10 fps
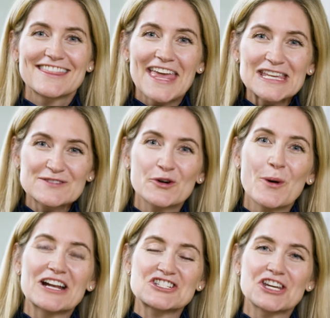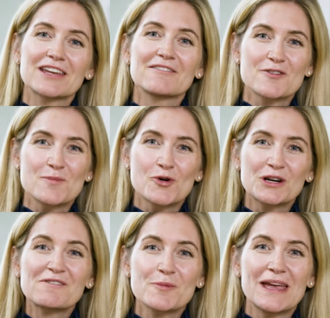Thanks for watching. For
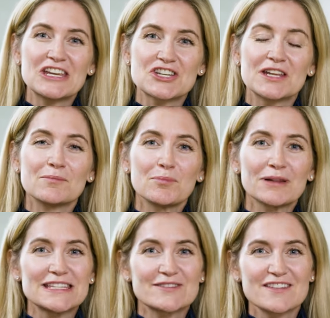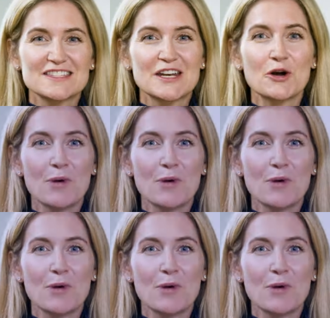more information, please visit our